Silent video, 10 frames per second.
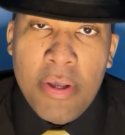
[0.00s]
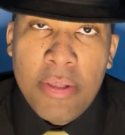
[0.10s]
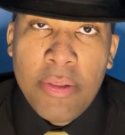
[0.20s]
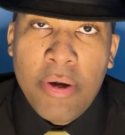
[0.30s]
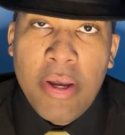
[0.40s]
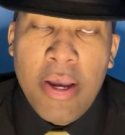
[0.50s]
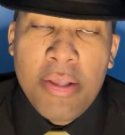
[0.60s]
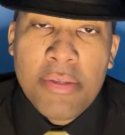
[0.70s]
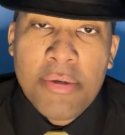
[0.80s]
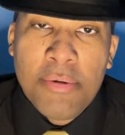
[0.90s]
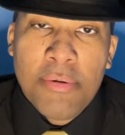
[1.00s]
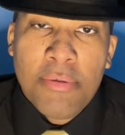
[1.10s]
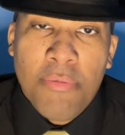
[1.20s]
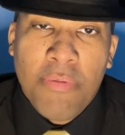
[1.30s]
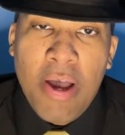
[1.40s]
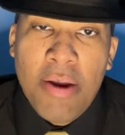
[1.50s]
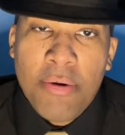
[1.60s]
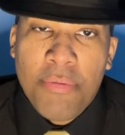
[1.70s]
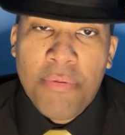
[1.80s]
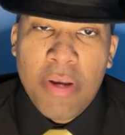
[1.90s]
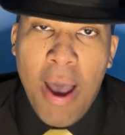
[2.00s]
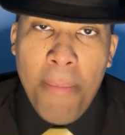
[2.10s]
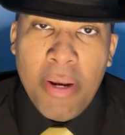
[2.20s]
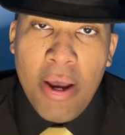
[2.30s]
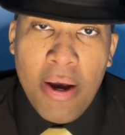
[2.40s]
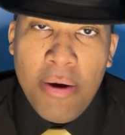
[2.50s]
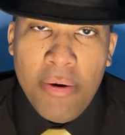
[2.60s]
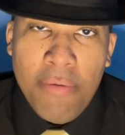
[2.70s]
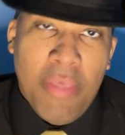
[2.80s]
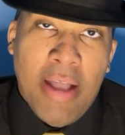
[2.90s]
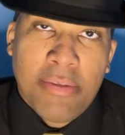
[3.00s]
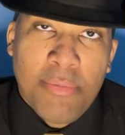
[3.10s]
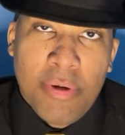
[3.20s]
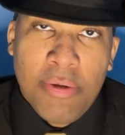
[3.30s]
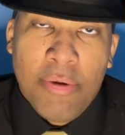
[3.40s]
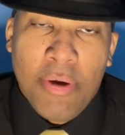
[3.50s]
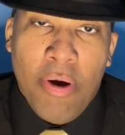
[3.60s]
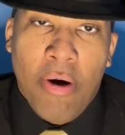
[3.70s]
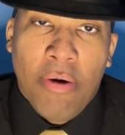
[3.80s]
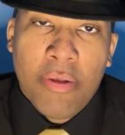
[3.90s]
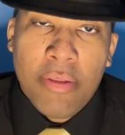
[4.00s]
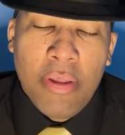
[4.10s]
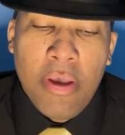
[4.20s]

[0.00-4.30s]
looking into the flat earth phenomena, or if that's what you can call it,